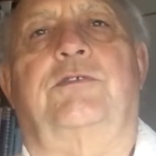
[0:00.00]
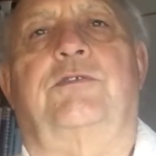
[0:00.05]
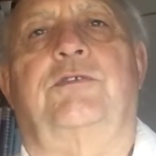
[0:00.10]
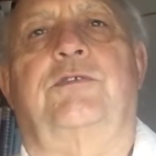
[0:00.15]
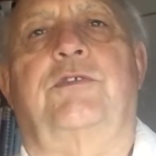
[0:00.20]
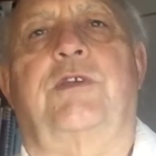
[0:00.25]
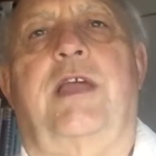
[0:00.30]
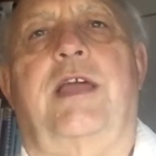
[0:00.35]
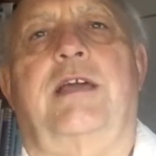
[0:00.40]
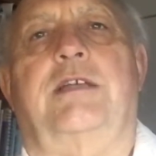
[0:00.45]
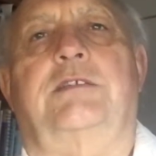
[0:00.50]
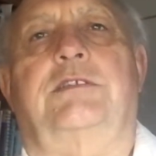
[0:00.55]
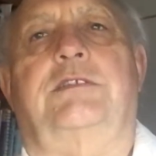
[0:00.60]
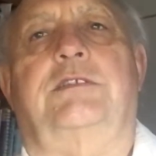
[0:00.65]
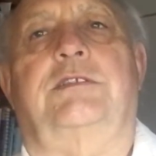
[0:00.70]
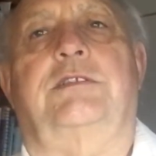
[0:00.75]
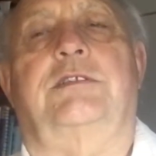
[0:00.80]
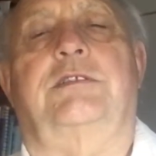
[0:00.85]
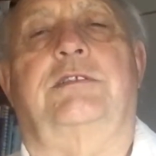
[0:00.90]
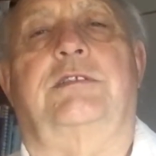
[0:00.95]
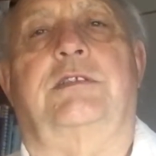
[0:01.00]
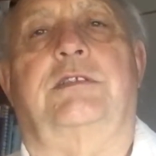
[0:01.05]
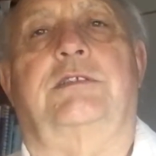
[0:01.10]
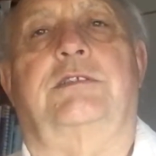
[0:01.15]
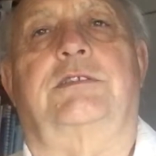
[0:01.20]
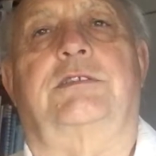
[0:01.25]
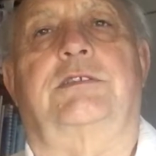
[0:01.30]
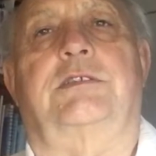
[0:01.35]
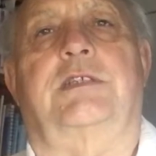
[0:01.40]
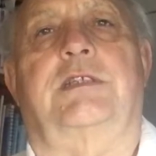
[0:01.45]
throughout this
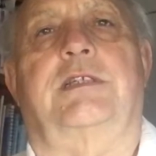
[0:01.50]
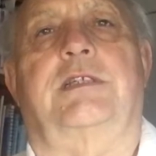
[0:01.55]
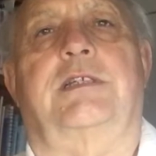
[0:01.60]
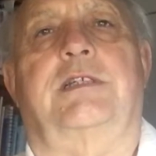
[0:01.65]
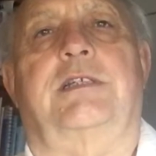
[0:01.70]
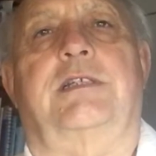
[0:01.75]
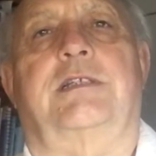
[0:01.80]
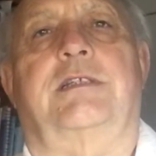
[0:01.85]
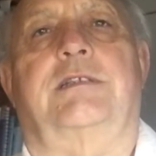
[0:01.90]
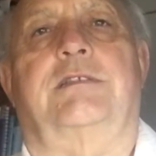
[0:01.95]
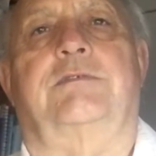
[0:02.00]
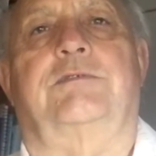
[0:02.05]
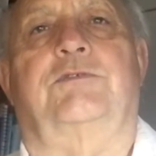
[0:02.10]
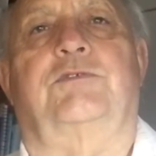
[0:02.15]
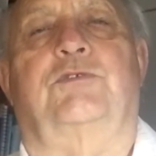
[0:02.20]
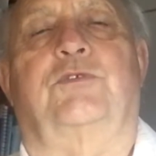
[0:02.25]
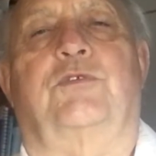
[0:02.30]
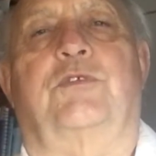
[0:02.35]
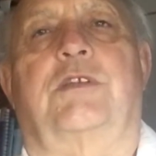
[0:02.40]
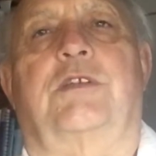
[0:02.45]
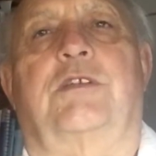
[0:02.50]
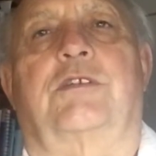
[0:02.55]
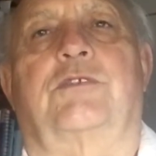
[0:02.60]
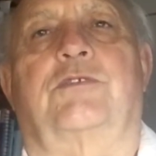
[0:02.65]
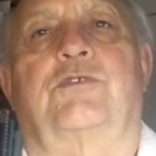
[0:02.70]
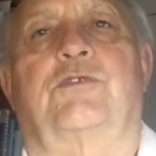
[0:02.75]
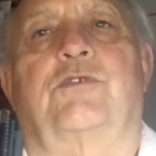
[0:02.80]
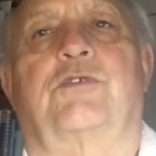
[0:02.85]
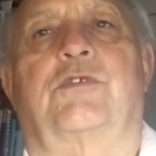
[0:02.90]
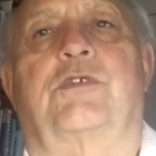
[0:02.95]
short little
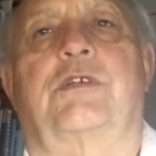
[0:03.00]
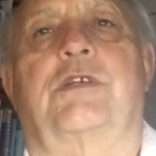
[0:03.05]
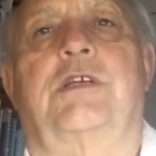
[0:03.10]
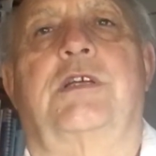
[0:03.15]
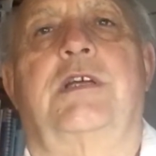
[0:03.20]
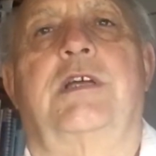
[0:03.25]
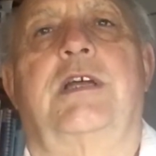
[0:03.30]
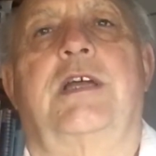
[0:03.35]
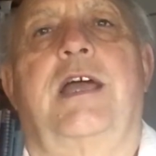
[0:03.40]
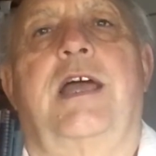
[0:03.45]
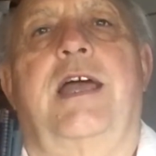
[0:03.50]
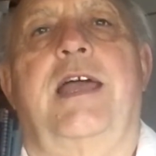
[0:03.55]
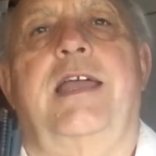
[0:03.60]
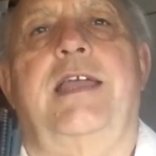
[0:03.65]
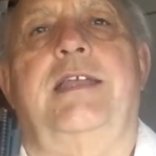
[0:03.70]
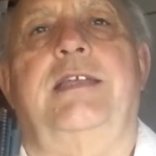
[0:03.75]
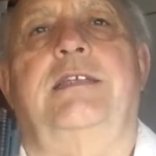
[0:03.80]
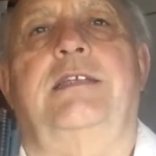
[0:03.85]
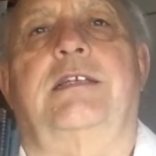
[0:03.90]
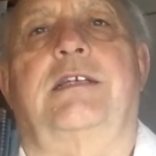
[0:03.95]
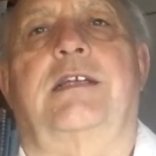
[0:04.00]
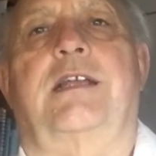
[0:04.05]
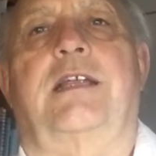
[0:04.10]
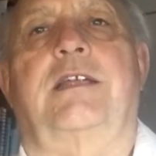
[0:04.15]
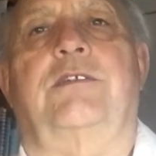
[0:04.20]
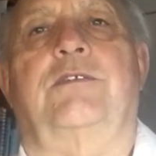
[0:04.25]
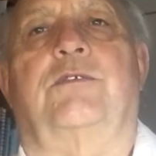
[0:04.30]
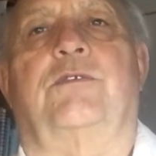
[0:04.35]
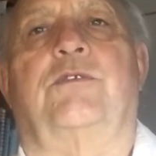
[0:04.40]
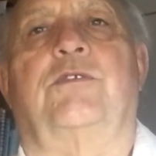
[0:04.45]
talk,
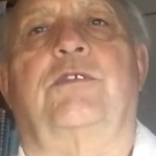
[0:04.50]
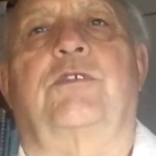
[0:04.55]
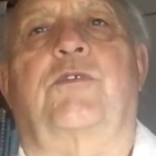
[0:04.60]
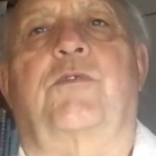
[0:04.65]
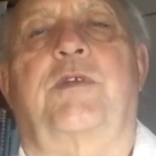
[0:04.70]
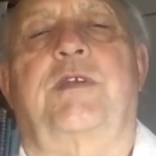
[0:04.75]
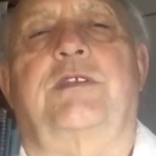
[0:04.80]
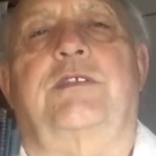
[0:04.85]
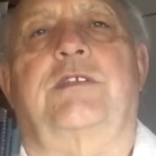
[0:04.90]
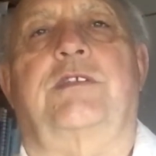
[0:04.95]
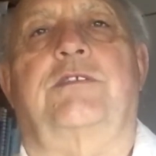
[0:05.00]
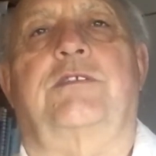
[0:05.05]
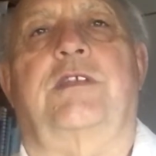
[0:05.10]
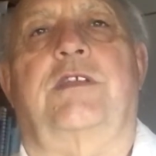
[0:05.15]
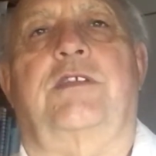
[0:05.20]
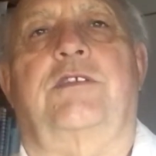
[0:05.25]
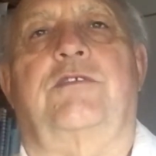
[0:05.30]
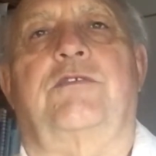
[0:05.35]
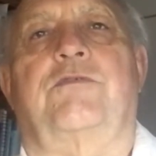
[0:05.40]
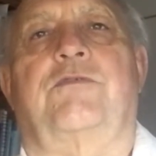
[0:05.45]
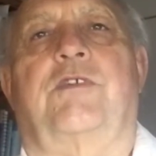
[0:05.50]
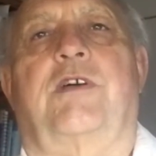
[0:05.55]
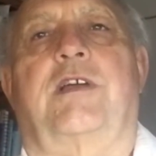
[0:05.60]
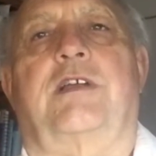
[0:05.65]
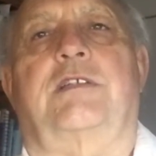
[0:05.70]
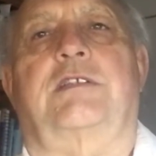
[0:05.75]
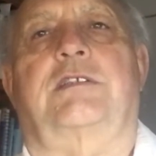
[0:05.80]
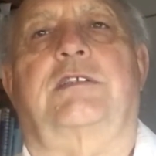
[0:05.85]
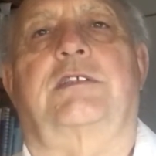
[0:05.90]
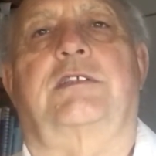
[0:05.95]
integrate all the questions that you've
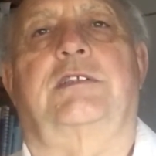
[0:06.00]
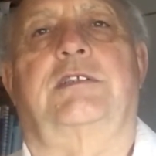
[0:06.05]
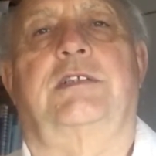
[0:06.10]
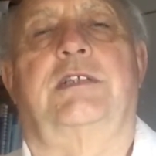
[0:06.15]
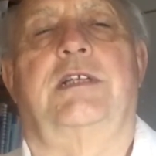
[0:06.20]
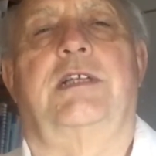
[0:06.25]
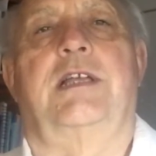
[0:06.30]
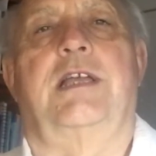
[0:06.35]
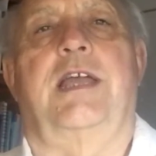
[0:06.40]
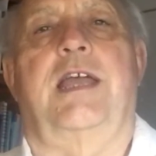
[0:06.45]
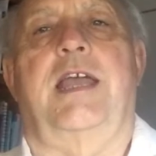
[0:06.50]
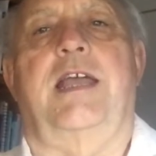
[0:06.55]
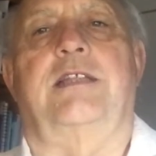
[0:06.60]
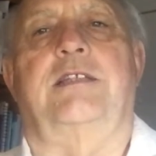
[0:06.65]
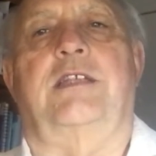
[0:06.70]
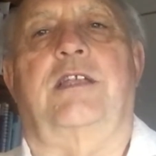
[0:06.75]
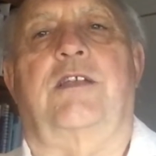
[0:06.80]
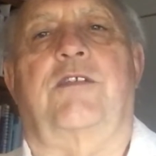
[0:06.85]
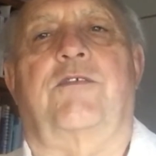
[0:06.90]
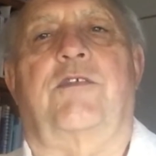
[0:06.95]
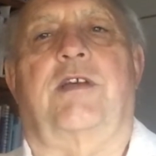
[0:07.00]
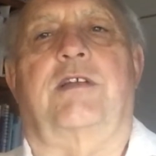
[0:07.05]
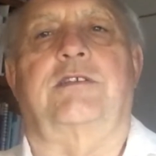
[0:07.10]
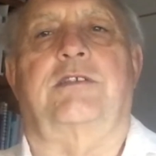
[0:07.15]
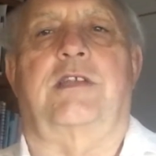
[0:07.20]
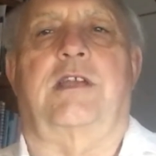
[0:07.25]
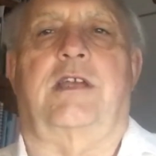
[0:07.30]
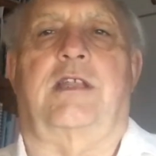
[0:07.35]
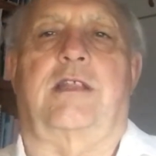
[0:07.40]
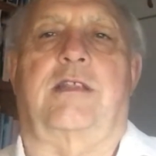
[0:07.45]
asked instead of
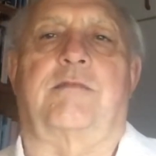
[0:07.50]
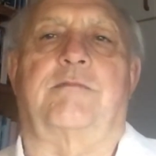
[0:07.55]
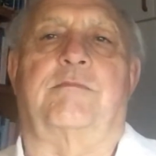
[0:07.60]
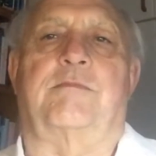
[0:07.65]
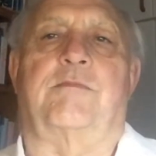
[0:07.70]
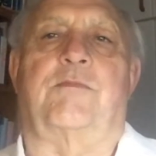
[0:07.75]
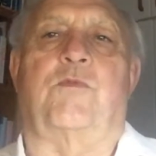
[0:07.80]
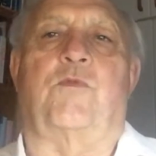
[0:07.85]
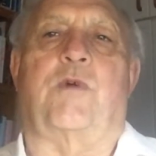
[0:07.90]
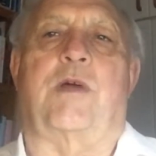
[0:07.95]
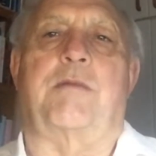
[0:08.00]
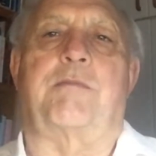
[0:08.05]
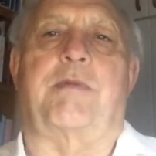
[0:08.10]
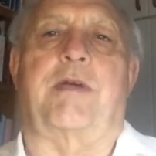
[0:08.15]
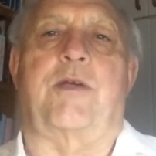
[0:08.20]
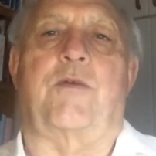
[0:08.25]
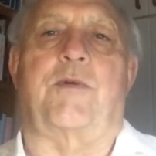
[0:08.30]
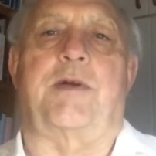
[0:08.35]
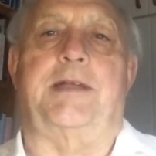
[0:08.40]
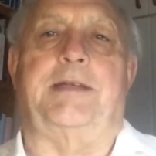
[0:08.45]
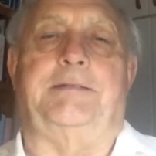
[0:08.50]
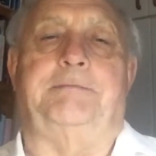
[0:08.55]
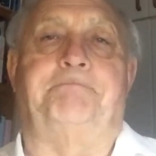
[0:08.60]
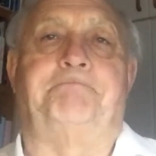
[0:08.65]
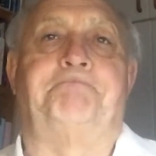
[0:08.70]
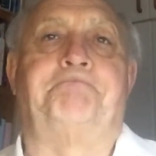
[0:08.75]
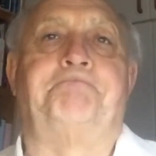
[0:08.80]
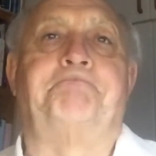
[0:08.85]
answering them one by one.